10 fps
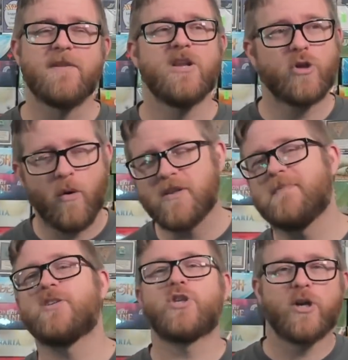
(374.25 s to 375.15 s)
to always
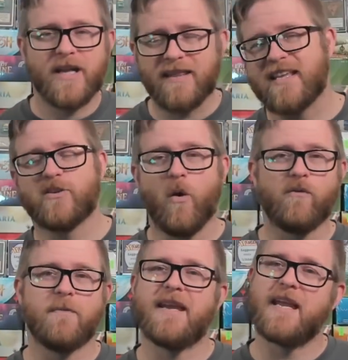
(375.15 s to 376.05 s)
be churning things over,
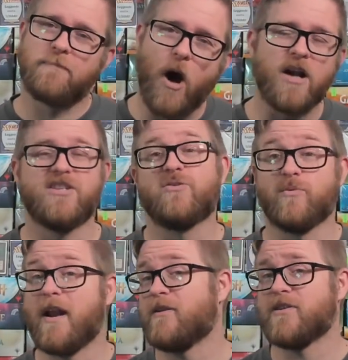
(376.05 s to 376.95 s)
making boxes
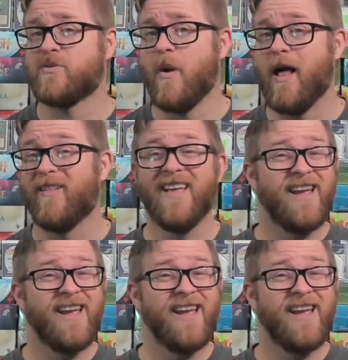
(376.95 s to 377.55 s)
rarer as well.